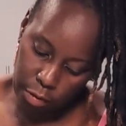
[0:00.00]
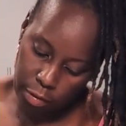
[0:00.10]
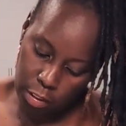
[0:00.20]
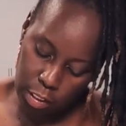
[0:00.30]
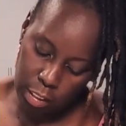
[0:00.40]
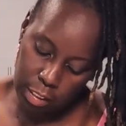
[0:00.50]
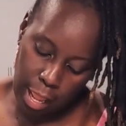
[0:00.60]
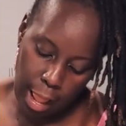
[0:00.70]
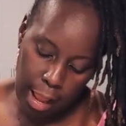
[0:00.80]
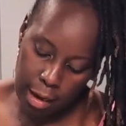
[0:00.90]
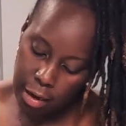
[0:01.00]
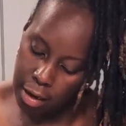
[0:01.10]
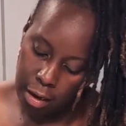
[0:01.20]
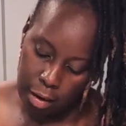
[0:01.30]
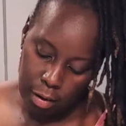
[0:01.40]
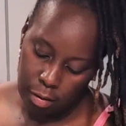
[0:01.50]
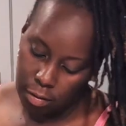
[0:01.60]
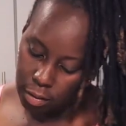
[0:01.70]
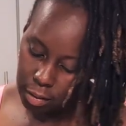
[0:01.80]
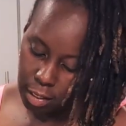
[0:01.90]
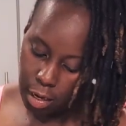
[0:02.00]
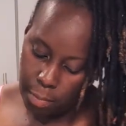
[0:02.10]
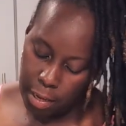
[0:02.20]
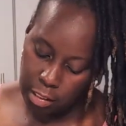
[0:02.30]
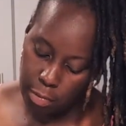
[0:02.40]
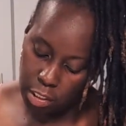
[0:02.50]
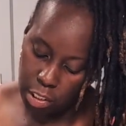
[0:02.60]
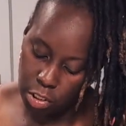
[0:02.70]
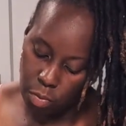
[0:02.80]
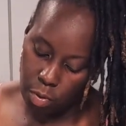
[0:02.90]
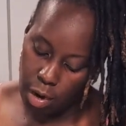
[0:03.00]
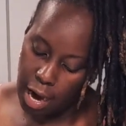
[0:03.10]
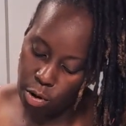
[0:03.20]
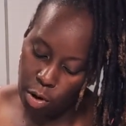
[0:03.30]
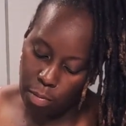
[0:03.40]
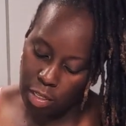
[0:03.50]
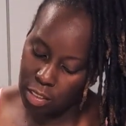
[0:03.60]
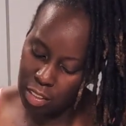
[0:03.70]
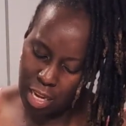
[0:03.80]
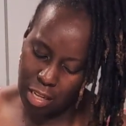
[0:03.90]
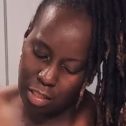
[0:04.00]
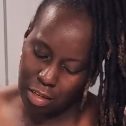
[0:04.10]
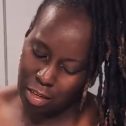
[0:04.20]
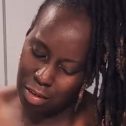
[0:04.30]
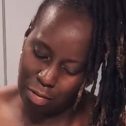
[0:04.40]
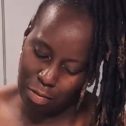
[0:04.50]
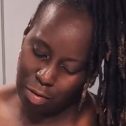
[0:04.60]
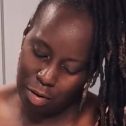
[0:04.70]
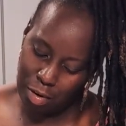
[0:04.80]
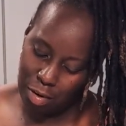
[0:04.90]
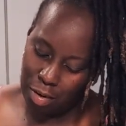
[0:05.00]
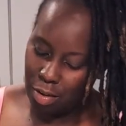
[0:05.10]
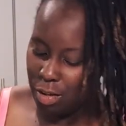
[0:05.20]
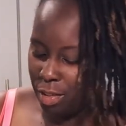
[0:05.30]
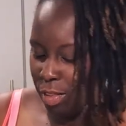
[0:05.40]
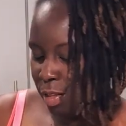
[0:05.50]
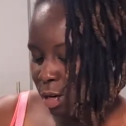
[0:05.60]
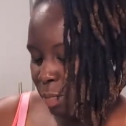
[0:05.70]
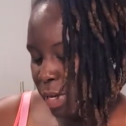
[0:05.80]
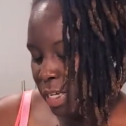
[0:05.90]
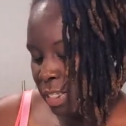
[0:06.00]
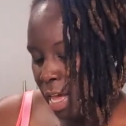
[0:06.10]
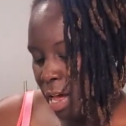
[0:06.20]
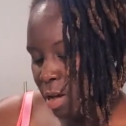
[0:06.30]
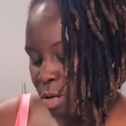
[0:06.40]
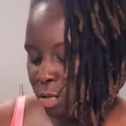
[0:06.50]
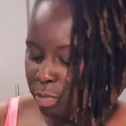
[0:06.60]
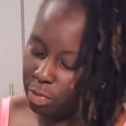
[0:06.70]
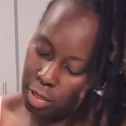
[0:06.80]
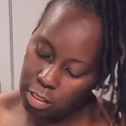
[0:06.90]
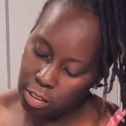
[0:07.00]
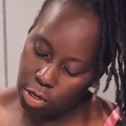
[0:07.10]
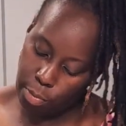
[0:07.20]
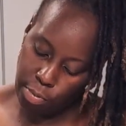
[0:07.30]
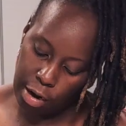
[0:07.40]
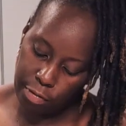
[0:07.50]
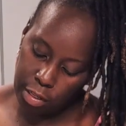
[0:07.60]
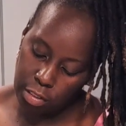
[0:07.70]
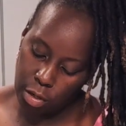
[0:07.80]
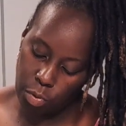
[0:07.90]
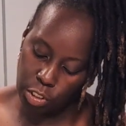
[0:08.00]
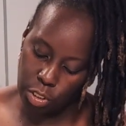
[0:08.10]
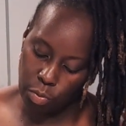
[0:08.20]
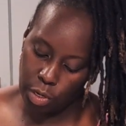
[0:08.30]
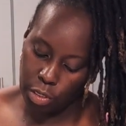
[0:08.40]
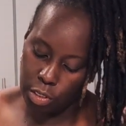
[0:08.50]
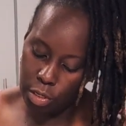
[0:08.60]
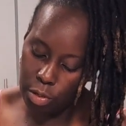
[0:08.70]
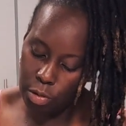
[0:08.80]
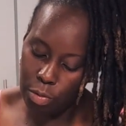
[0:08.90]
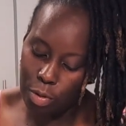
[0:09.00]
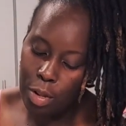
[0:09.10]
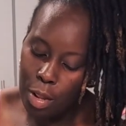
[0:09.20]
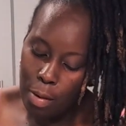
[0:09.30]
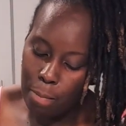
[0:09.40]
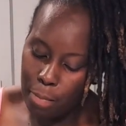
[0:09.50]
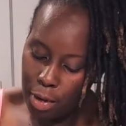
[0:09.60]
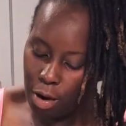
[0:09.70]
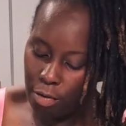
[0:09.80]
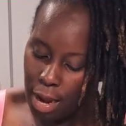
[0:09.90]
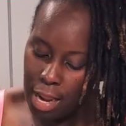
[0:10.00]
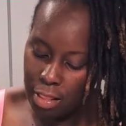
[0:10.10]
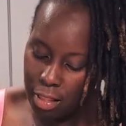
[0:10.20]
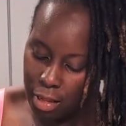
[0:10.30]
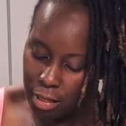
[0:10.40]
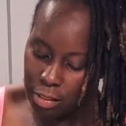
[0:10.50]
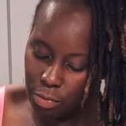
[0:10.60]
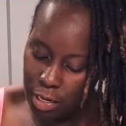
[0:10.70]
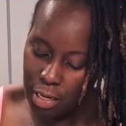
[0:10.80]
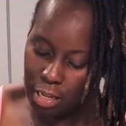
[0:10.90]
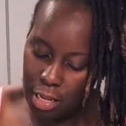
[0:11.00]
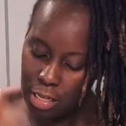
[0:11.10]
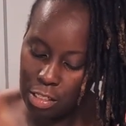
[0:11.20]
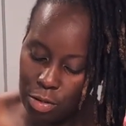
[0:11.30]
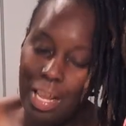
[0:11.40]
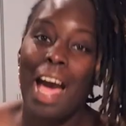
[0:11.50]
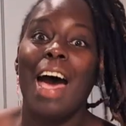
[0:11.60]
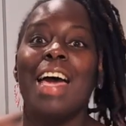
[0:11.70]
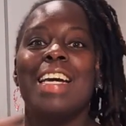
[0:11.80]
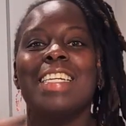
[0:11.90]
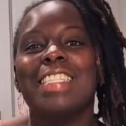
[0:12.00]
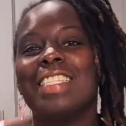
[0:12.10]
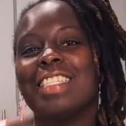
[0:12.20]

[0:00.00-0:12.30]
Shift it to the side. Just cut up as much as you want. I normally just take the little piece out. It's your preference on what you want to do. But all right, that's what it is, you guys.